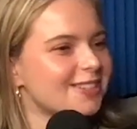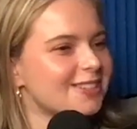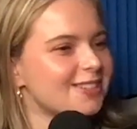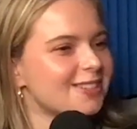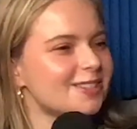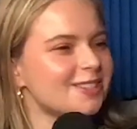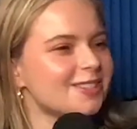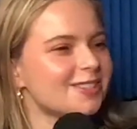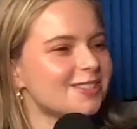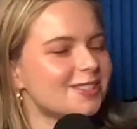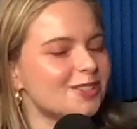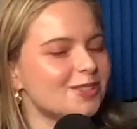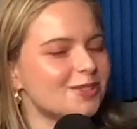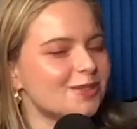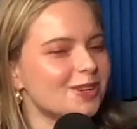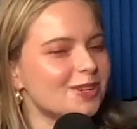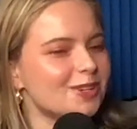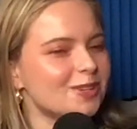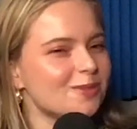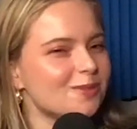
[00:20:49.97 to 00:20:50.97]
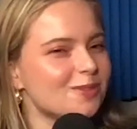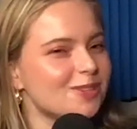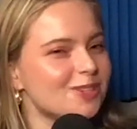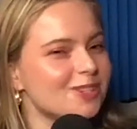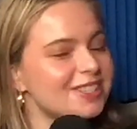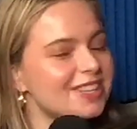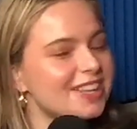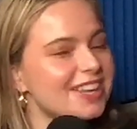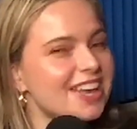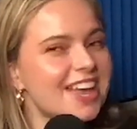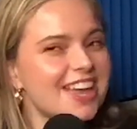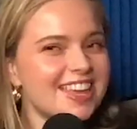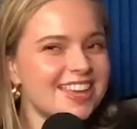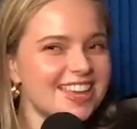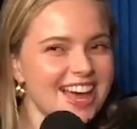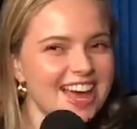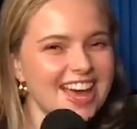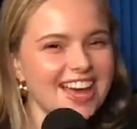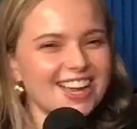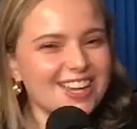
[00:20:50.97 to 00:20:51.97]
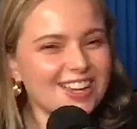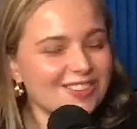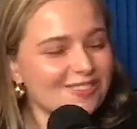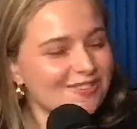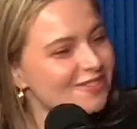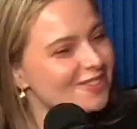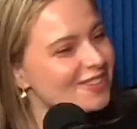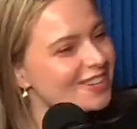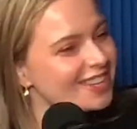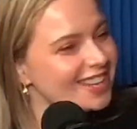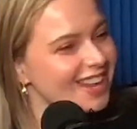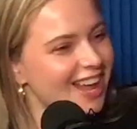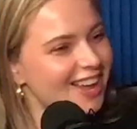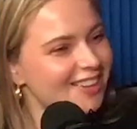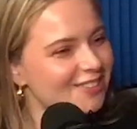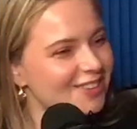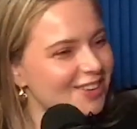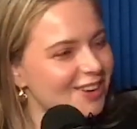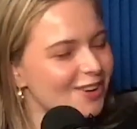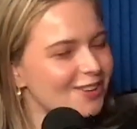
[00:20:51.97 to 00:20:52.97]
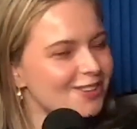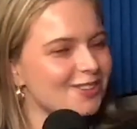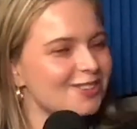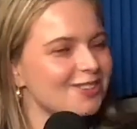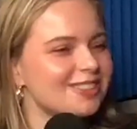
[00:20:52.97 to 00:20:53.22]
Is it a situation where she's like, yeah, I get a free life coach?